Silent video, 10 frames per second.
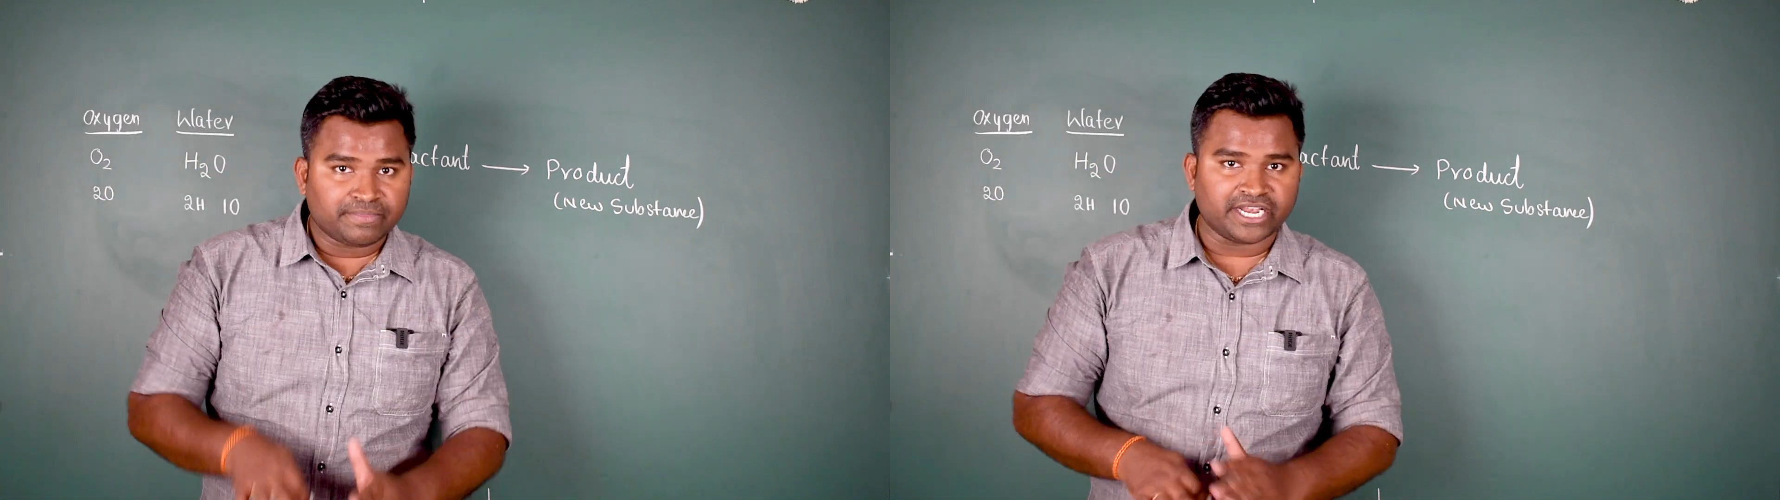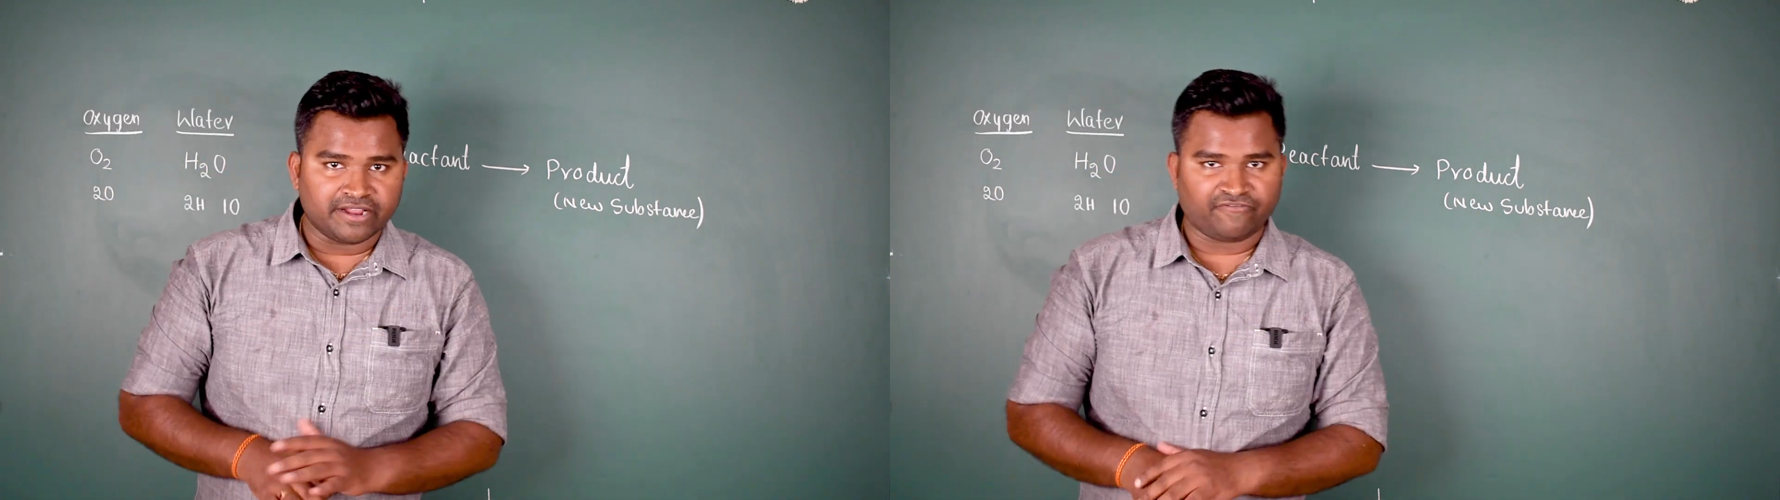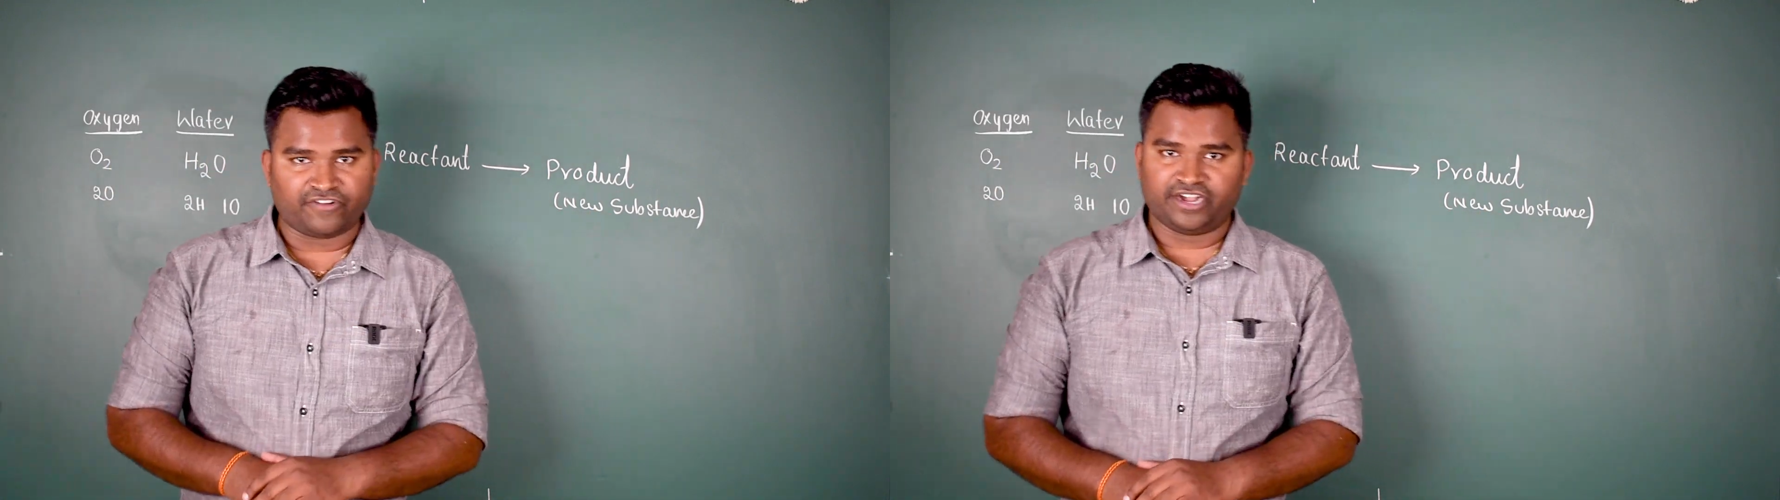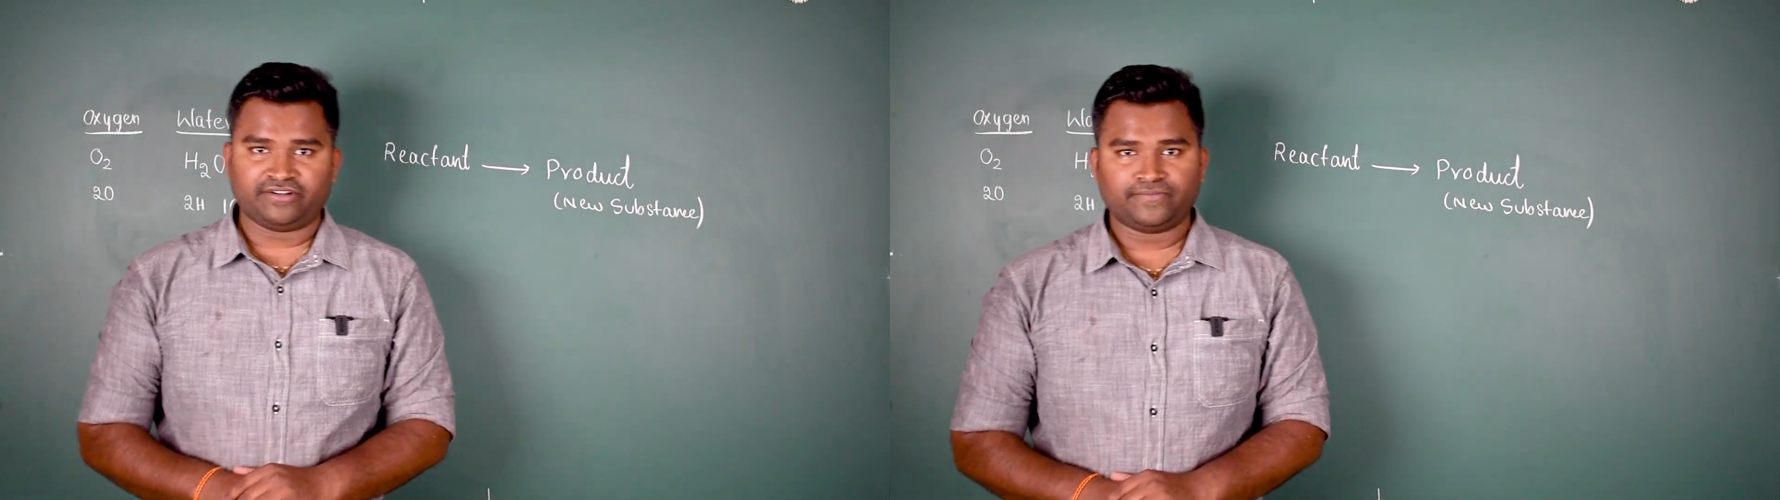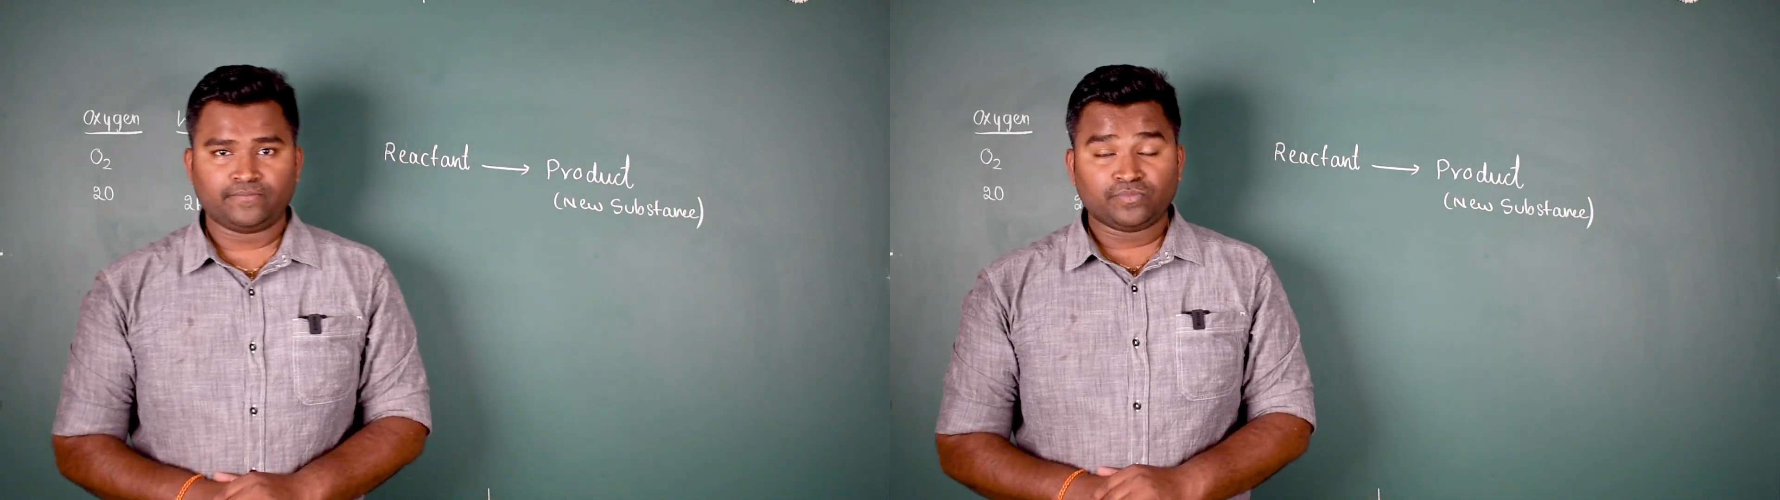be different,
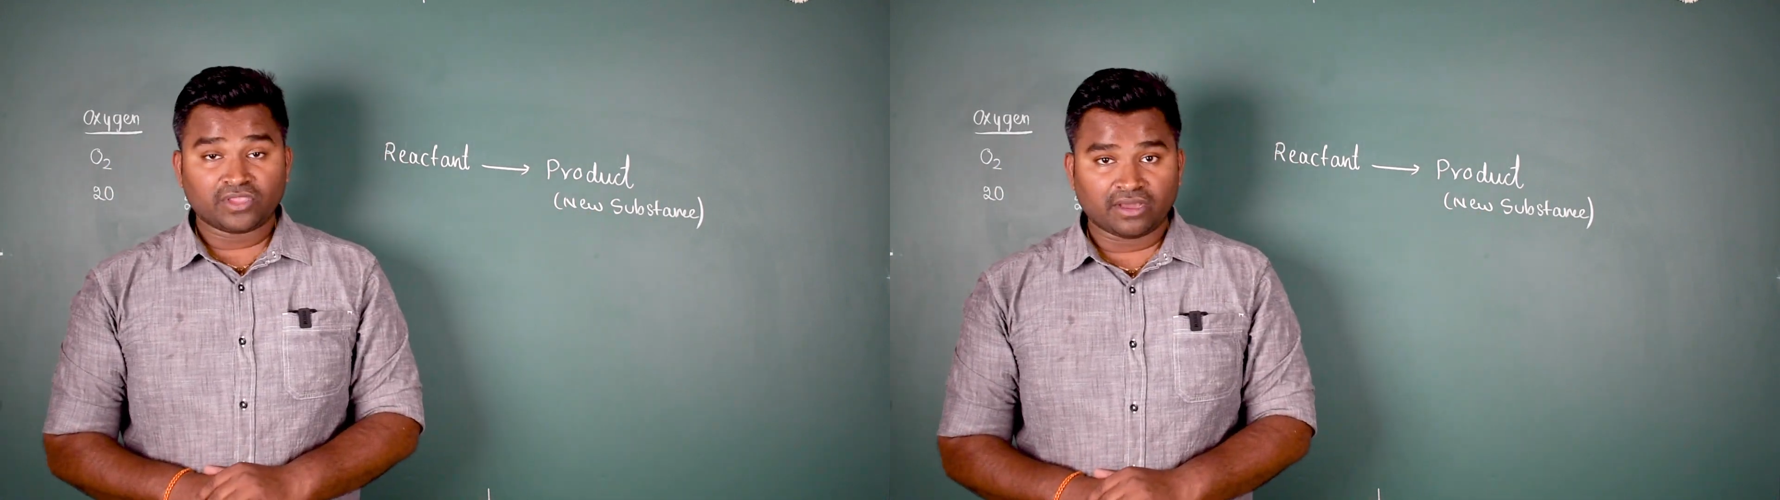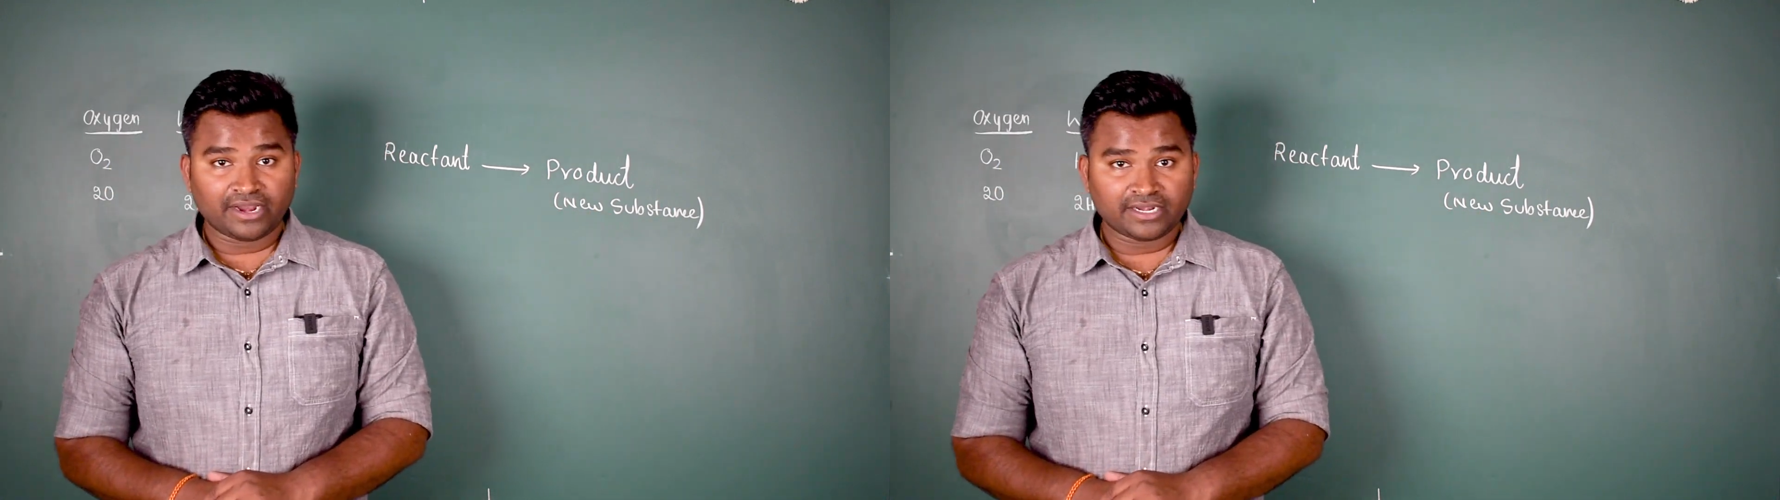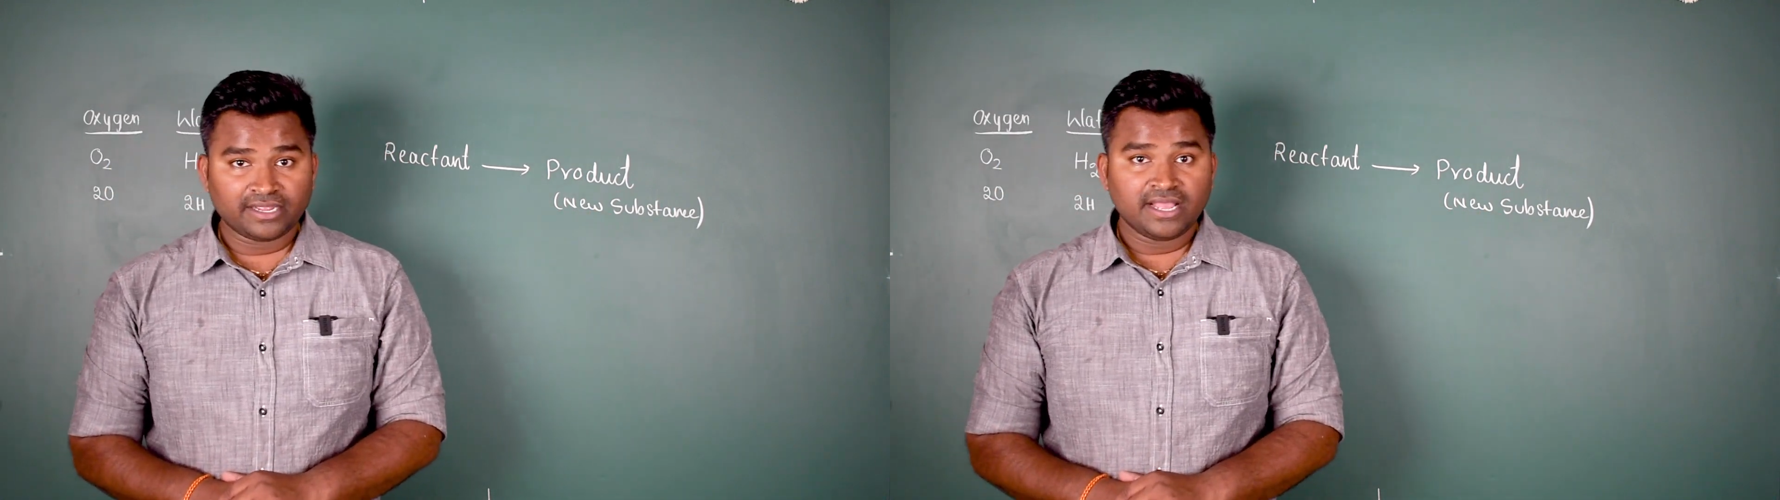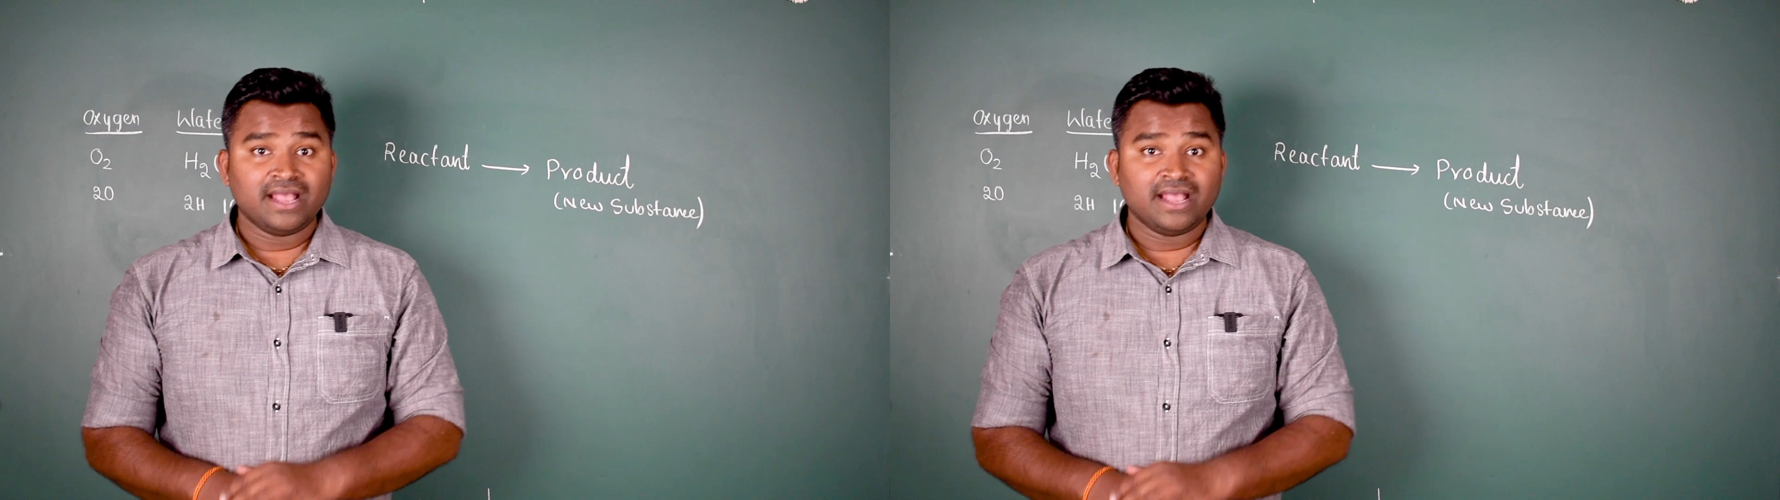correct?